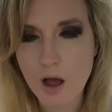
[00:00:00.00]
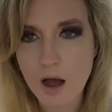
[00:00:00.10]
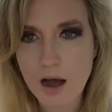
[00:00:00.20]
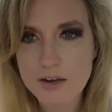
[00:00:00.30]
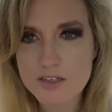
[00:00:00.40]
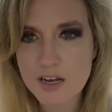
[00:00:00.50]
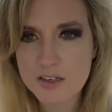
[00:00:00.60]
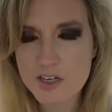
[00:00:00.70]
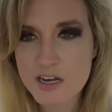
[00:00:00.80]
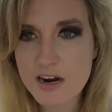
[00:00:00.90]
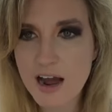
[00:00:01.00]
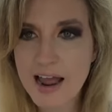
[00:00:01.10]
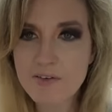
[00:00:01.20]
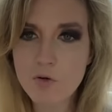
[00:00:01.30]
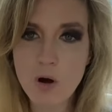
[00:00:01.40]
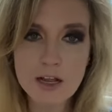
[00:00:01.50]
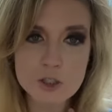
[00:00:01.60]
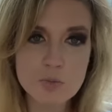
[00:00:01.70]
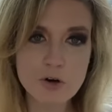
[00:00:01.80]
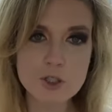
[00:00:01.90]
Uh, Tina, I haven't
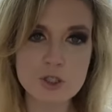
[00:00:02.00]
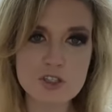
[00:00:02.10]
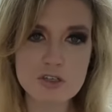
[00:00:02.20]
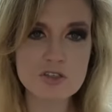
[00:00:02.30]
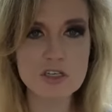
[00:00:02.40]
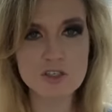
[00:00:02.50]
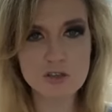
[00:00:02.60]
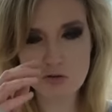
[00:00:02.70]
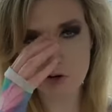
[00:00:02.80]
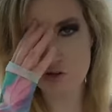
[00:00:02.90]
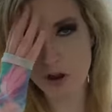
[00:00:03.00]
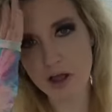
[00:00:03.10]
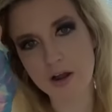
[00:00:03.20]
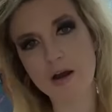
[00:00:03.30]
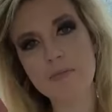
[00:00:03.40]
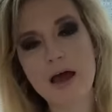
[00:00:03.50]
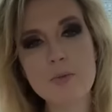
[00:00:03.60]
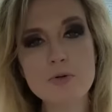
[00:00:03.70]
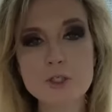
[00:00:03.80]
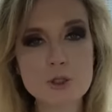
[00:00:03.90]
watched the Bridgerton season three trailer. I'm
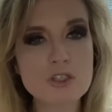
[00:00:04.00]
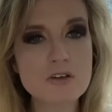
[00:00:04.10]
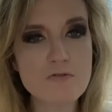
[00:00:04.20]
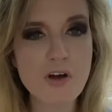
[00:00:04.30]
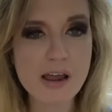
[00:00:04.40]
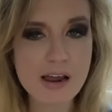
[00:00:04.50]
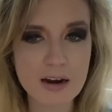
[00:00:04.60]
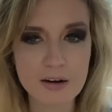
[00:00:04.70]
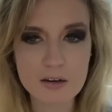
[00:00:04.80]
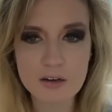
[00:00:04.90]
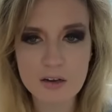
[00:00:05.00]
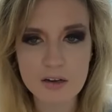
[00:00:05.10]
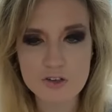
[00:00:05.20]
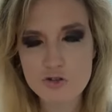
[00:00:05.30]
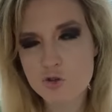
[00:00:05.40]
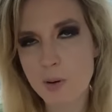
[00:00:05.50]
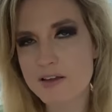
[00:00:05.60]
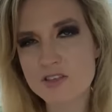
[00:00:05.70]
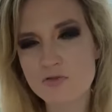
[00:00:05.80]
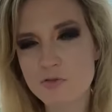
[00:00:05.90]
not a Bridgerton fan. Too
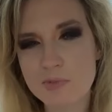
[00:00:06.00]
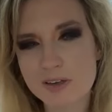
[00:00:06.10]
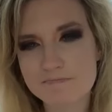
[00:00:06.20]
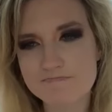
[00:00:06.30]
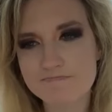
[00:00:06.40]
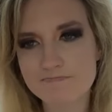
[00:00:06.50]
spicy for me.